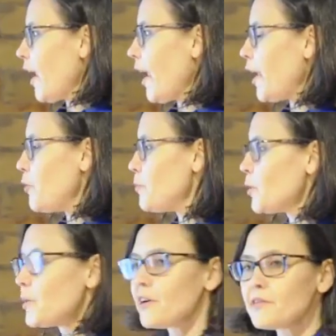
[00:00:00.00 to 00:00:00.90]
but
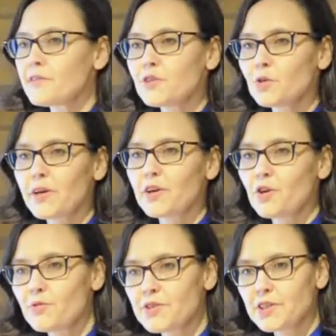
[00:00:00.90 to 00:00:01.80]
we also don't want to
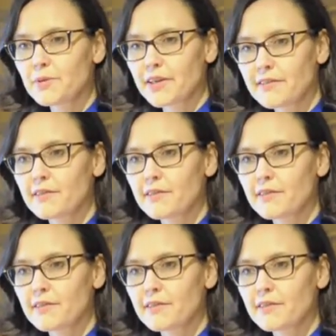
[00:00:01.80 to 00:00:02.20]
overdo it.